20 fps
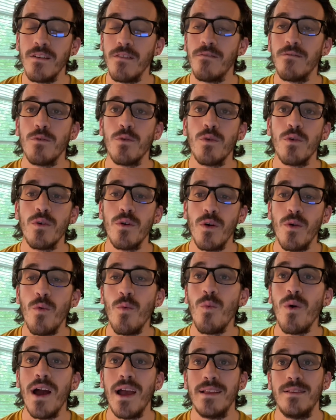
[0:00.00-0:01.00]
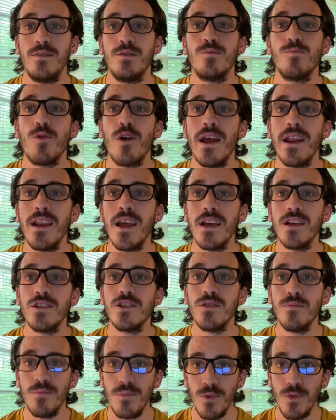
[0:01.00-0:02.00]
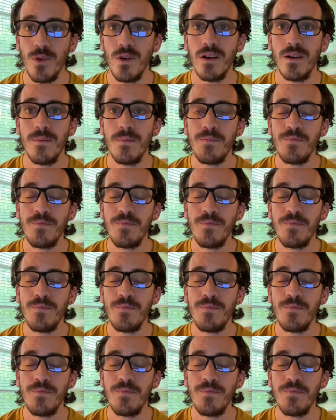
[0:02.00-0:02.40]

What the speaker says: for widespread support.